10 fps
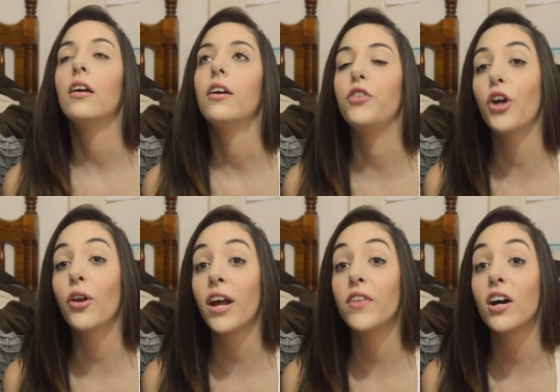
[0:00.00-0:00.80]
if you don't
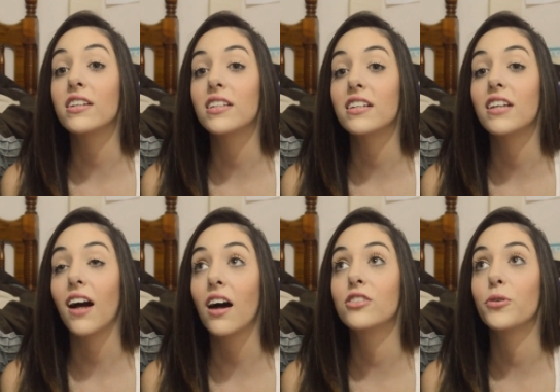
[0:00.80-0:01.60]
have the Anastasia
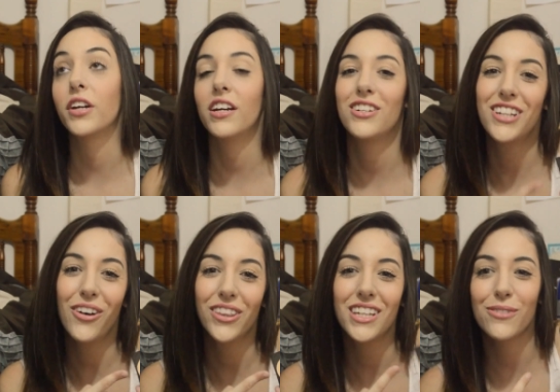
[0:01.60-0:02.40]
contour kit, you should go
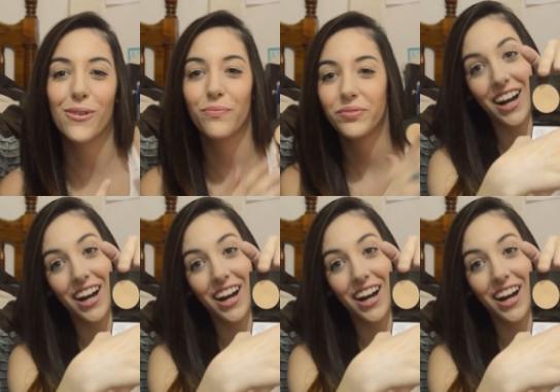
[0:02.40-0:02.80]
with this one.